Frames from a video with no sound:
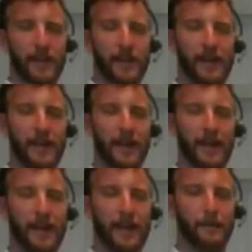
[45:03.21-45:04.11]

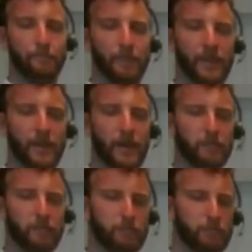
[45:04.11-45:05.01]

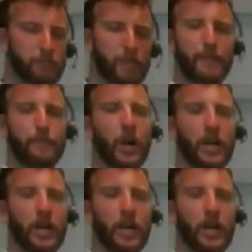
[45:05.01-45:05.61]
the bad